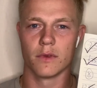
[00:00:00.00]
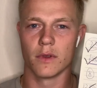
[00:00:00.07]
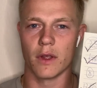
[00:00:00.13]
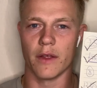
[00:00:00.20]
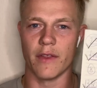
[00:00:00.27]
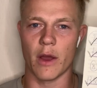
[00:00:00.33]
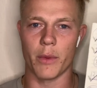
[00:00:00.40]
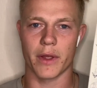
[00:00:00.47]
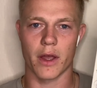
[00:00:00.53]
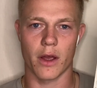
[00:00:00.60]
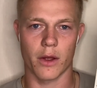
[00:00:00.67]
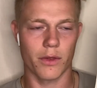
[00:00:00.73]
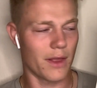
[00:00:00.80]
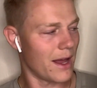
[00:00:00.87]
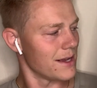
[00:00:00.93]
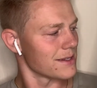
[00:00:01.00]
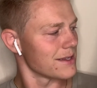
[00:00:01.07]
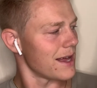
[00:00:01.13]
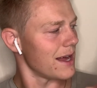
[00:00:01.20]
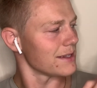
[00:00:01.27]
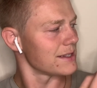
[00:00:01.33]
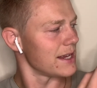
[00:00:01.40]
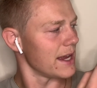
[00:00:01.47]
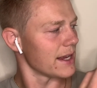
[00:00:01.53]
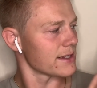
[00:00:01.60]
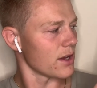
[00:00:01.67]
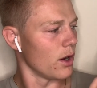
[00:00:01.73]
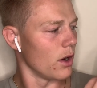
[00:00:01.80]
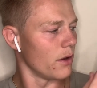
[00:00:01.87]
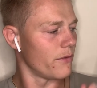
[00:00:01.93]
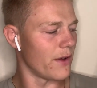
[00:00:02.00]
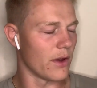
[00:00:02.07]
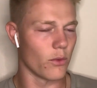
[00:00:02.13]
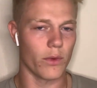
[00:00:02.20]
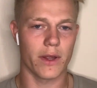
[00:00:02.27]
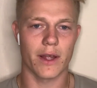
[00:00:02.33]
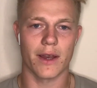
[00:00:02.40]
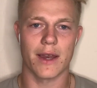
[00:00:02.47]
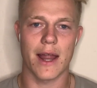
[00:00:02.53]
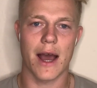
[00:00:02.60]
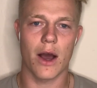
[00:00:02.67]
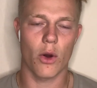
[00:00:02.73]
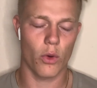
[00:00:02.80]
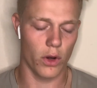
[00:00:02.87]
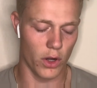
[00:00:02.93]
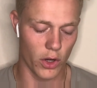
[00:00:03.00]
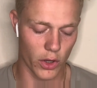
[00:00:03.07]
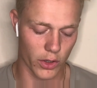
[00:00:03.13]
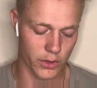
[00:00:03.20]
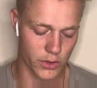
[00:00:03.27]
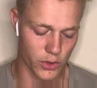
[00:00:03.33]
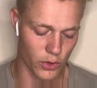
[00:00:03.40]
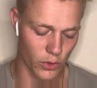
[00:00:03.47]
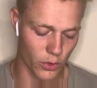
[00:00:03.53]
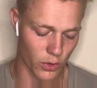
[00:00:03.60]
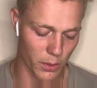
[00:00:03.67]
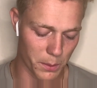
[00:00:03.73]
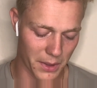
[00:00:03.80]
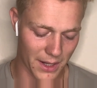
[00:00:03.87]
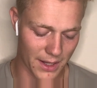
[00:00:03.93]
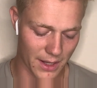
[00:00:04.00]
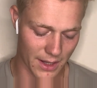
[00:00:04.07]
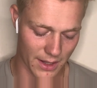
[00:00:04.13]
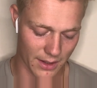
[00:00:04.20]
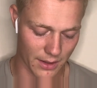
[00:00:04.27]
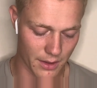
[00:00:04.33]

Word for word: And there we go. That is that ticked off and we can now look to completing